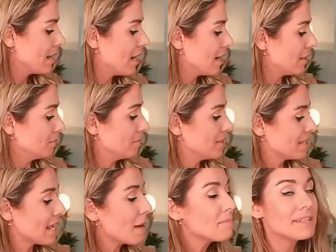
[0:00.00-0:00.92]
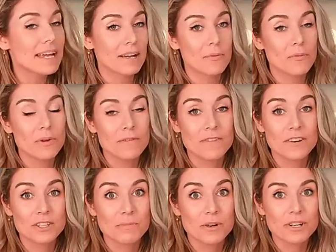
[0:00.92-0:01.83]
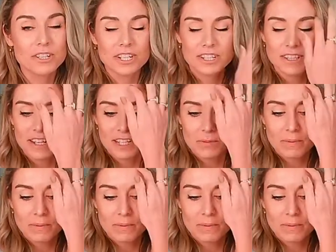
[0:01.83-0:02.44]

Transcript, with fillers: um, skeptic when we first purchased these,